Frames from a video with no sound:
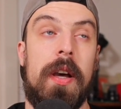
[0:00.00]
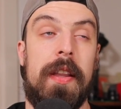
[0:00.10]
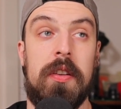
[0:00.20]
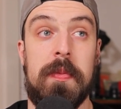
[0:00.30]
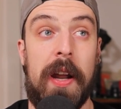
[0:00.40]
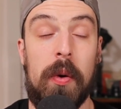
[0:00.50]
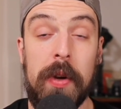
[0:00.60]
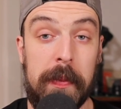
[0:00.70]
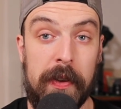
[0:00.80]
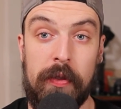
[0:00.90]
It's about a
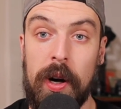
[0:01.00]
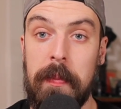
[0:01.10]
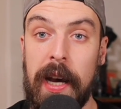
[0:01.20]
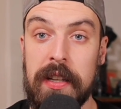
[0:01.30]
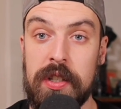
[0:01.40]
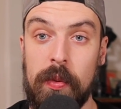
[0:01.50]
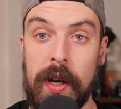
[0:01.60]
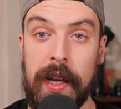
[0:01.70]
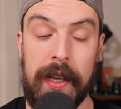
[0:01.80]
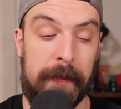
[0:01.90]
week before he passed
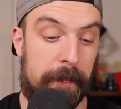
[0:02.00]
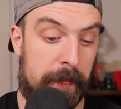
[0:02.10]
away.